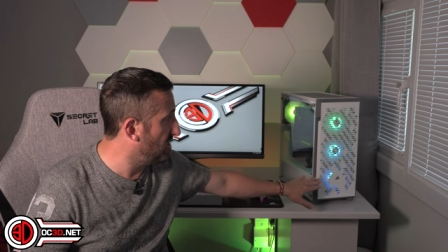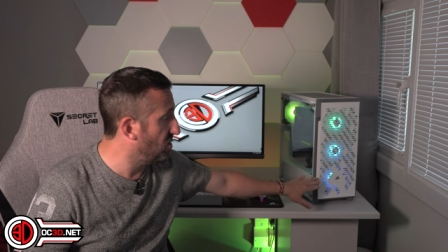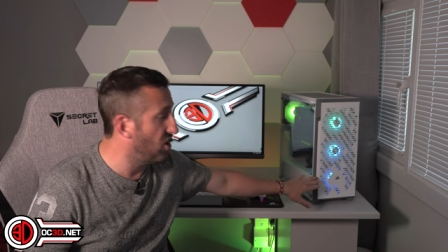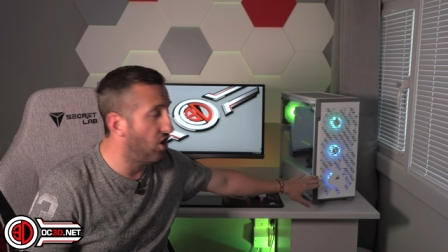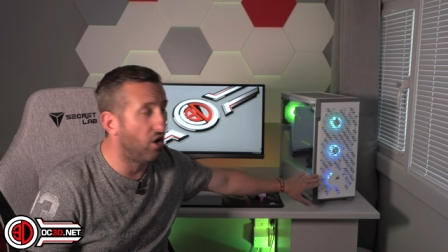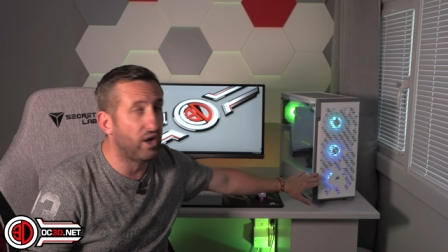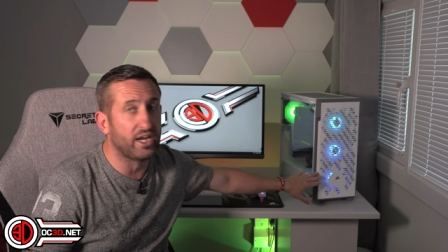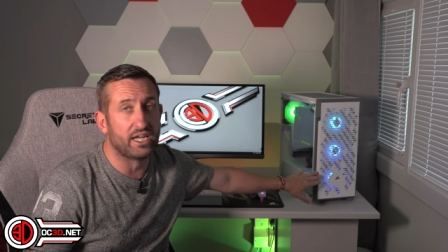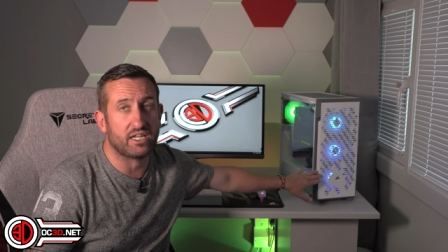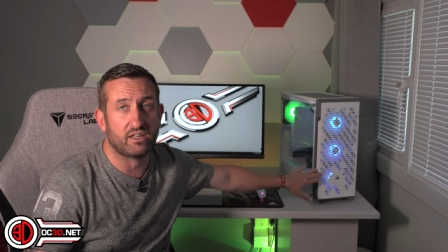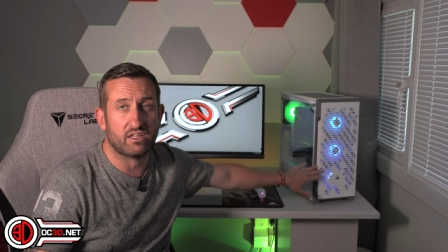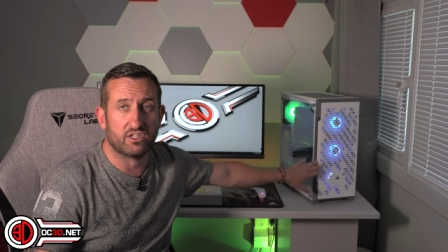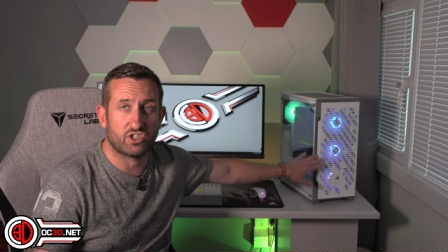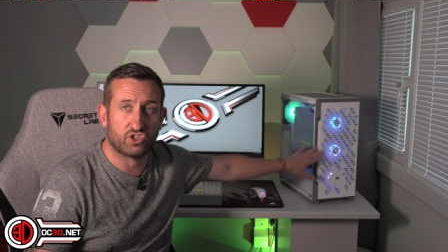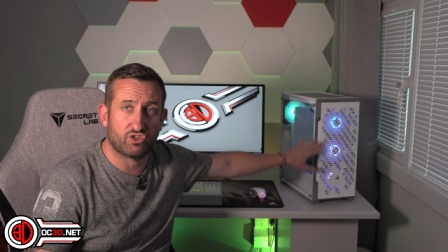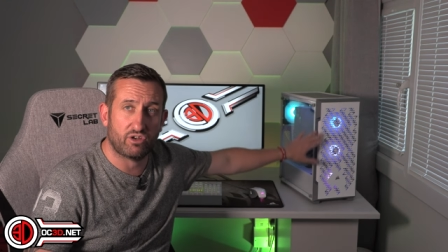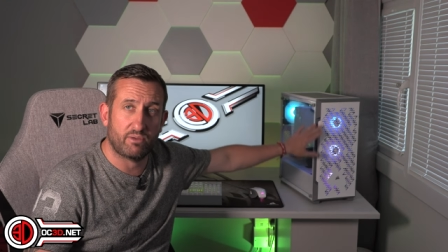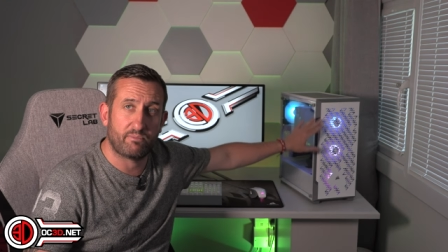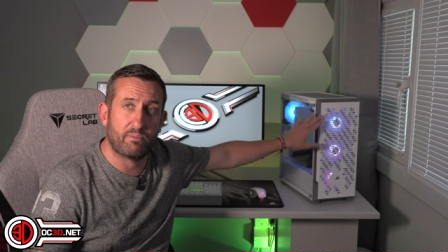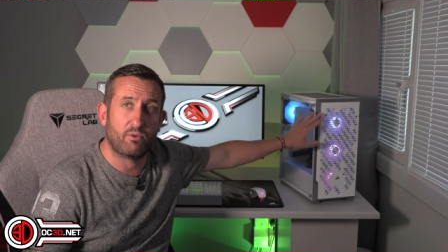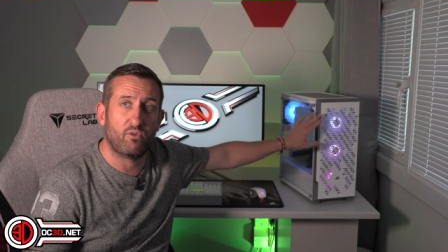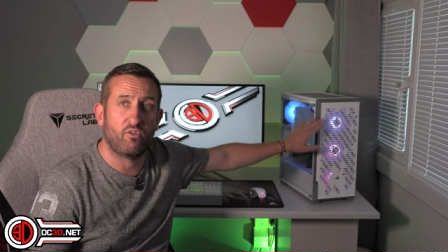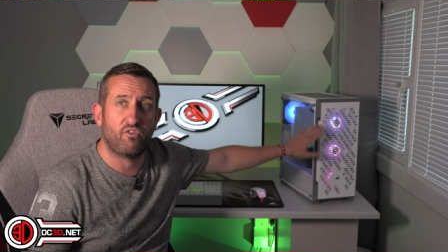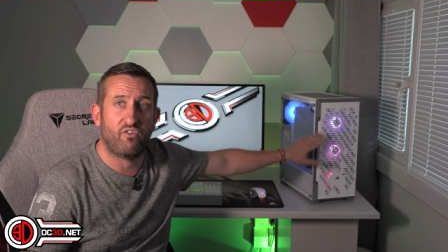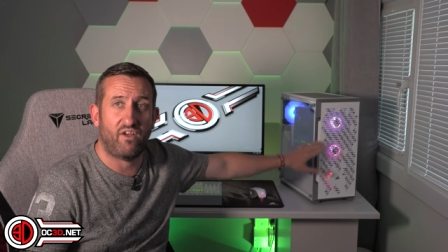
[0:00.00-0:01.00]
like the
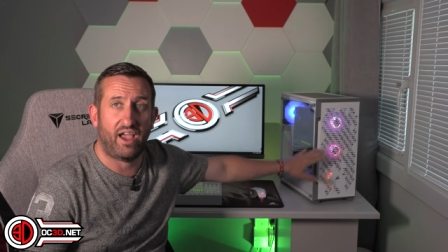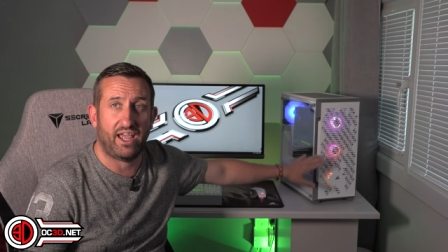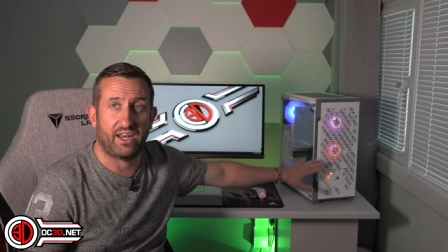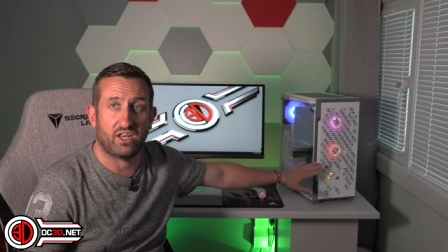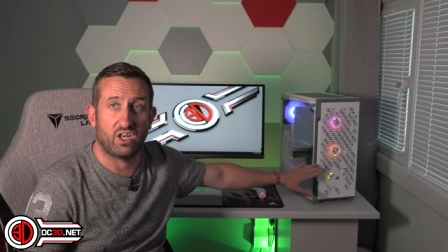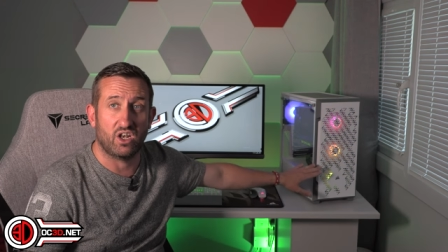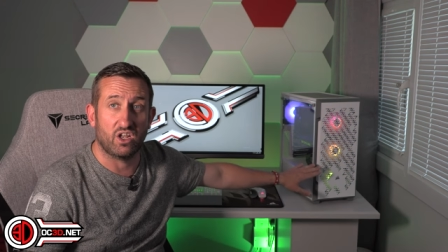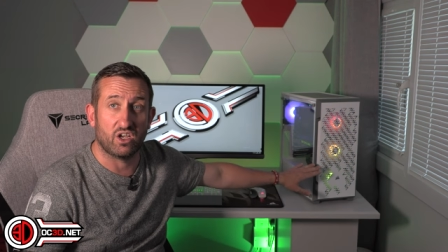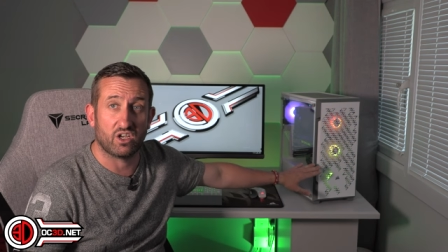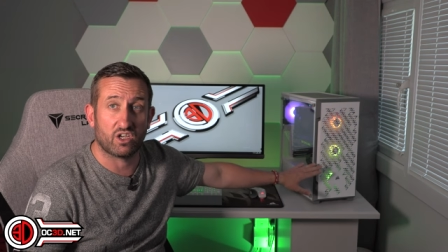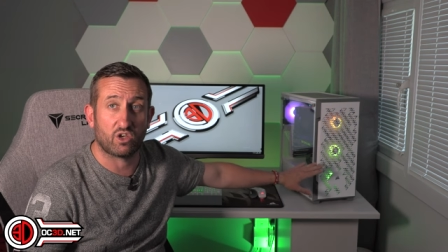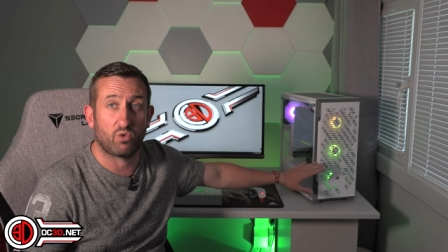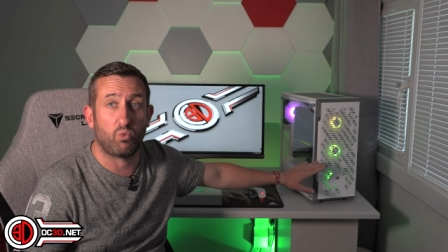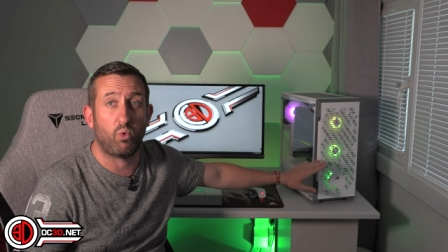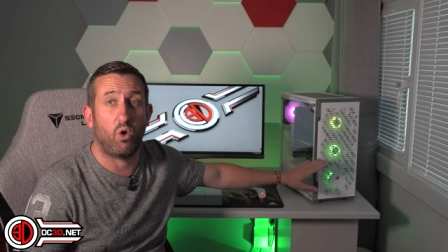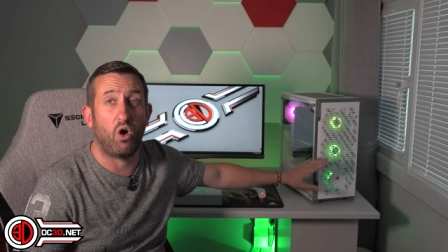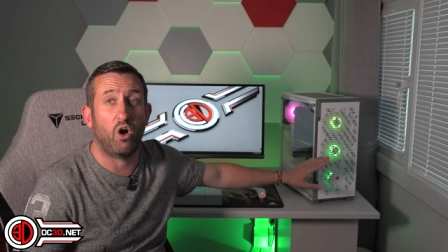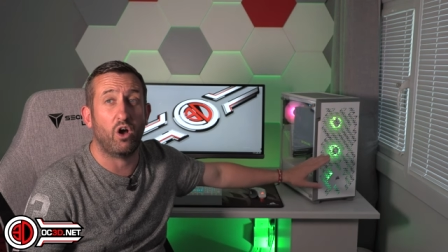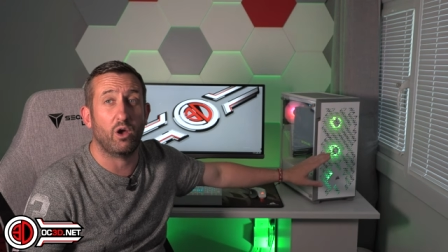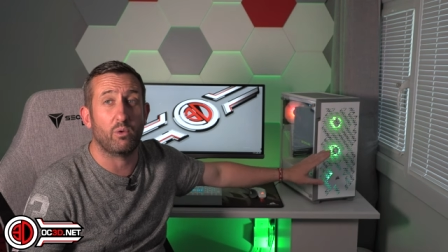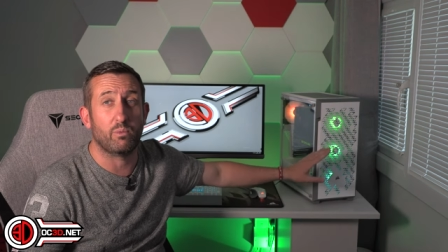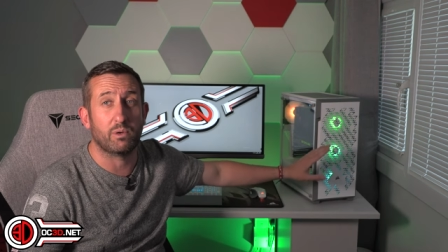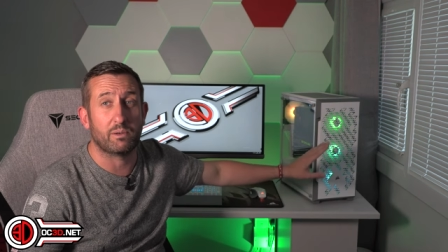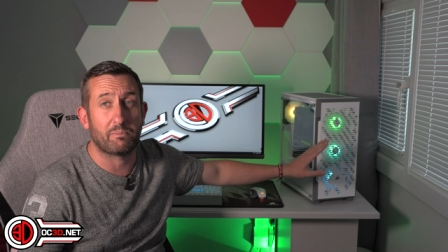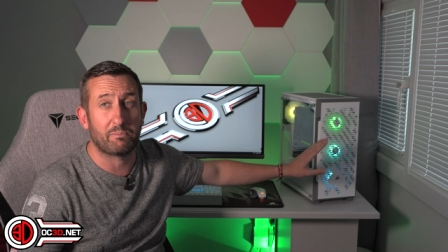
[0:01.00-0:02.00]
triple fan look, what
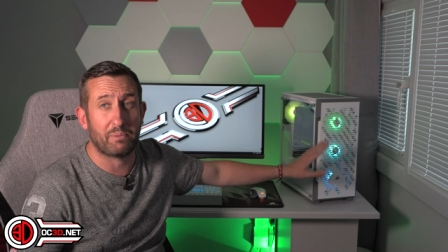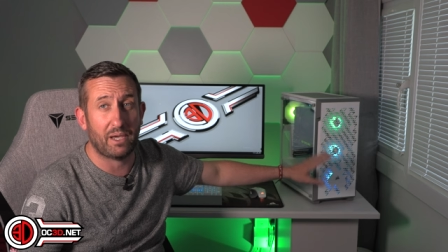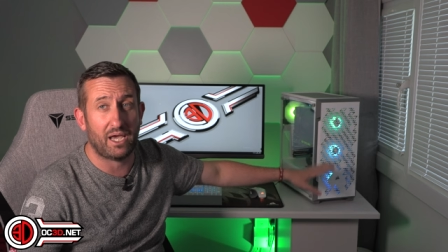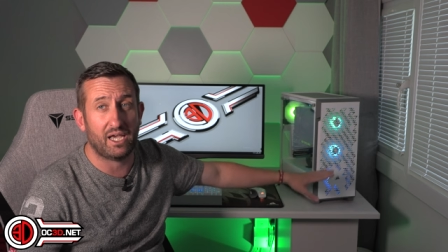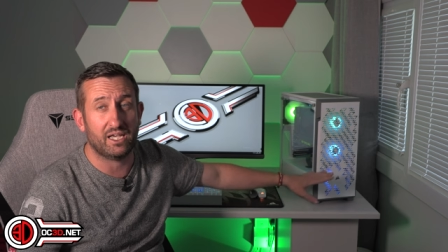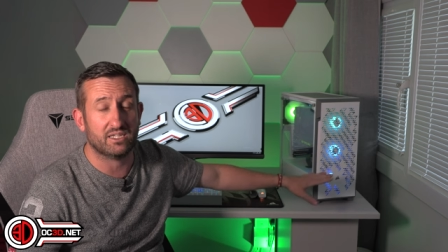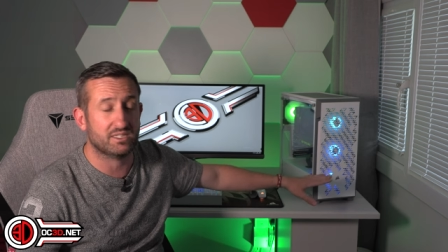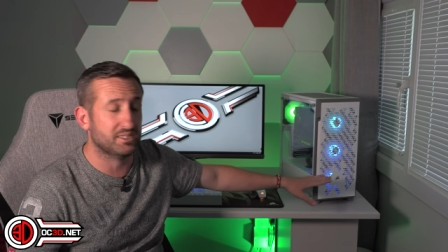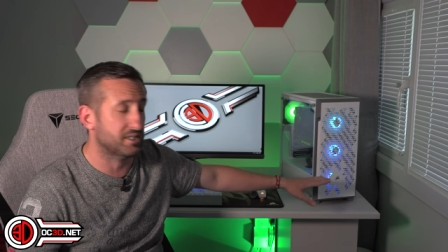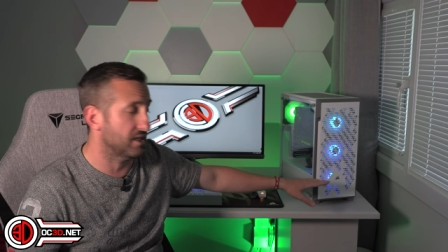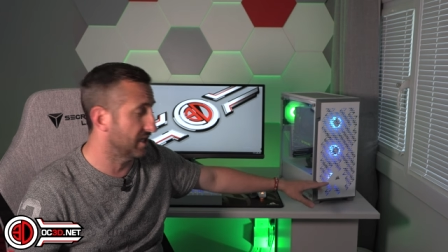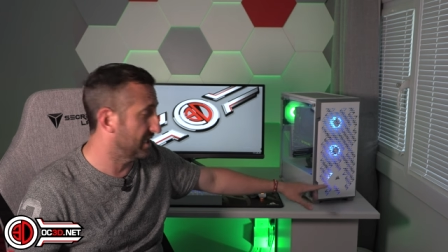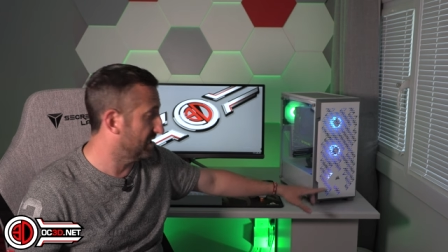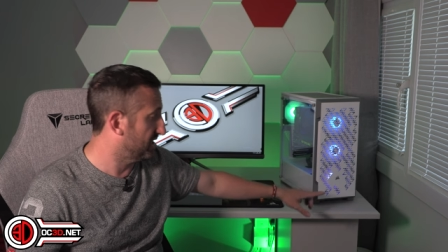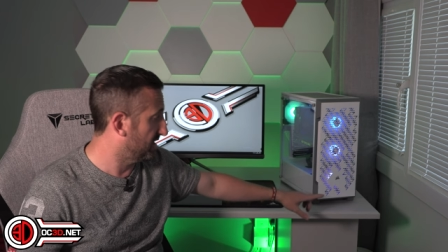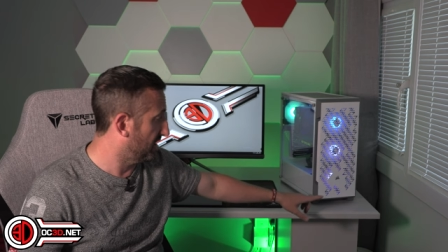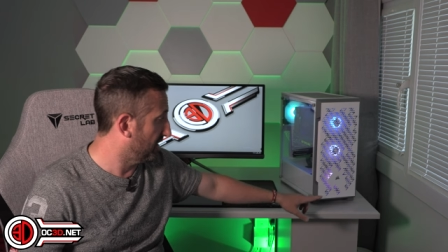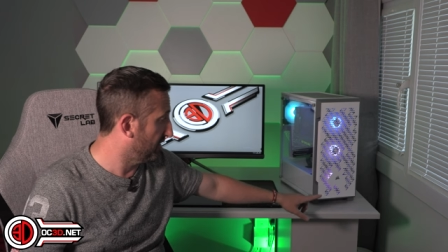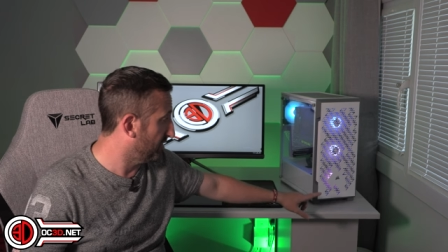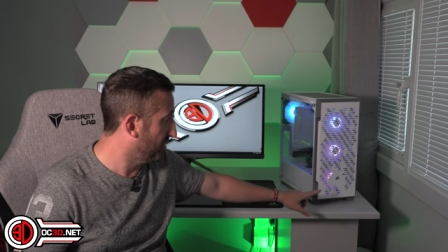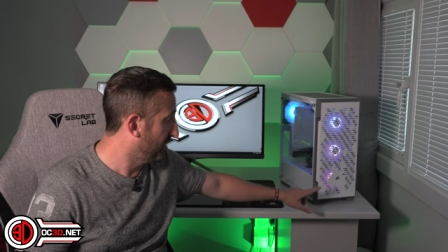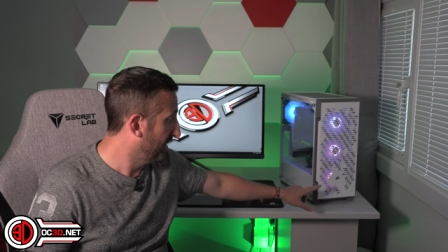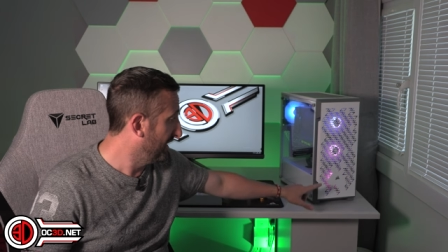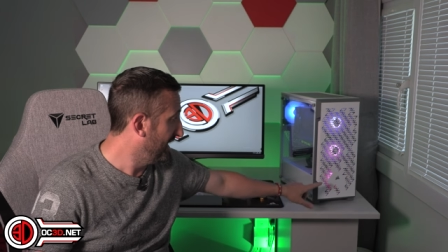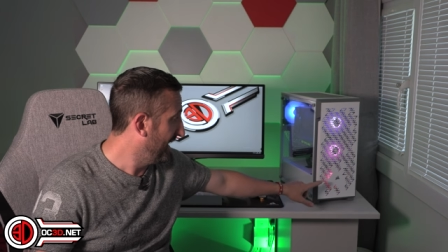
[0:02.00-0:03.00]
I would personally
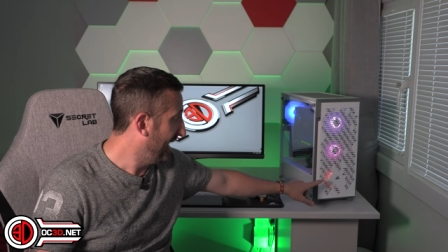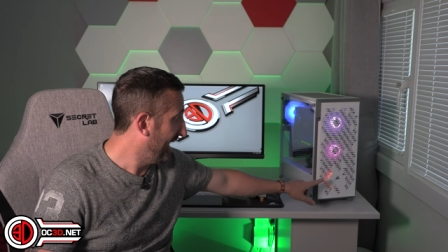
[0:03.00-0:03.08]
do